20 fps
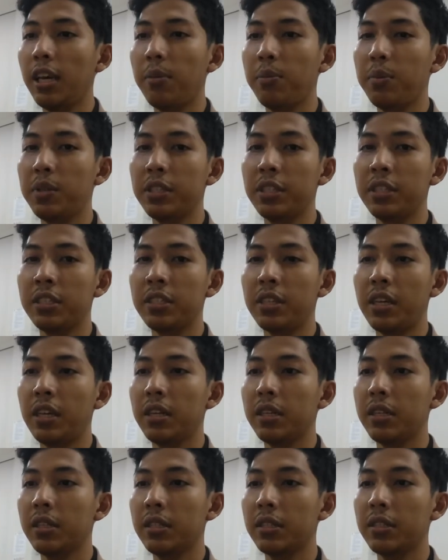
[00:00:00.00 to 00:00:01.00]
MPC
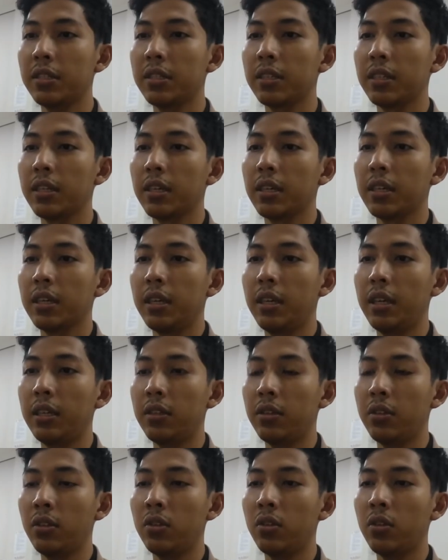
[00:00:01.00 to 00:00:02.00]
standards.
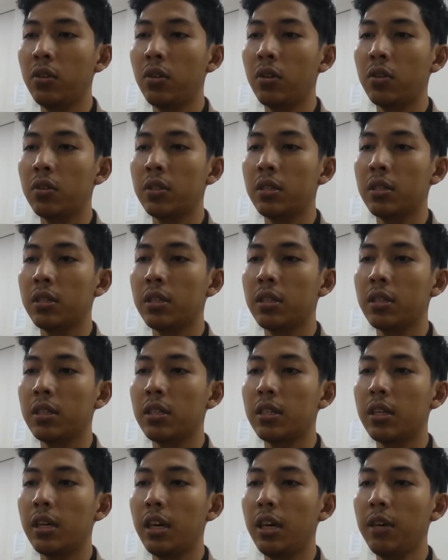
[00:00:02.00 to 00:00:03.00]
It's edited on
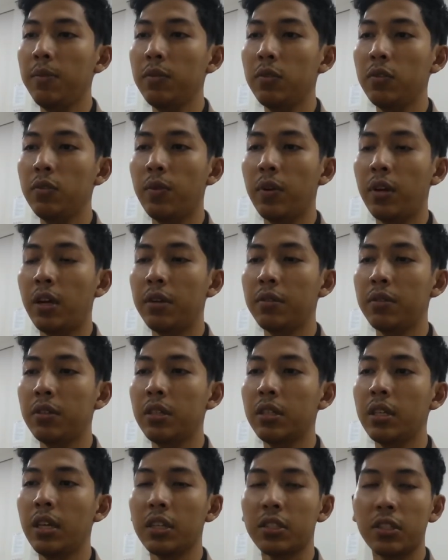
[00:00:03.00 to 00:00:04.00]
the
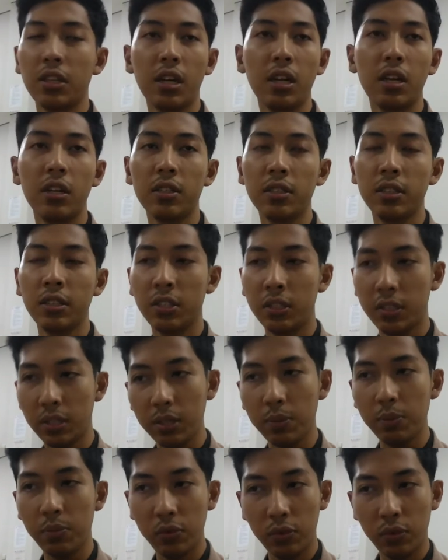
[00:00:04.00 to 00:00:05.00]
M2500 XL
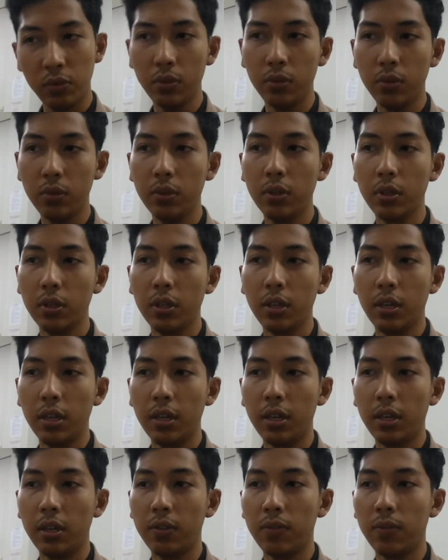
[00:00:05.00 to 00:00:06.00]
Strip 2
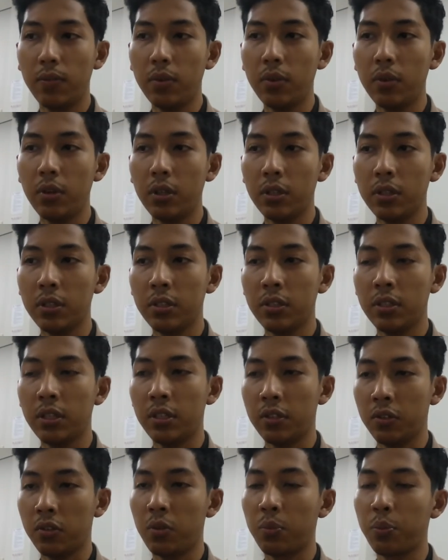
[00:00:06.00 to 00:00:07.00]
and 4
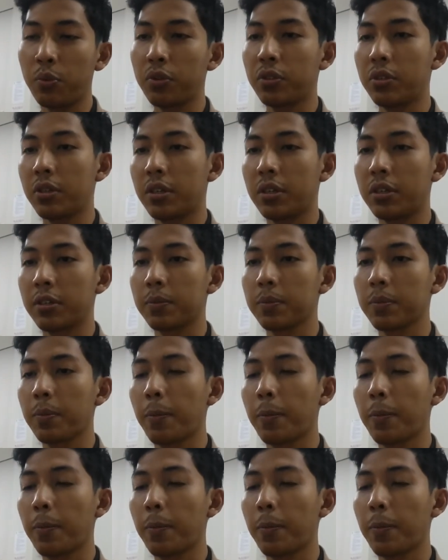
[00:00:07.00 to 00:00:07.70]
enthusiast computer.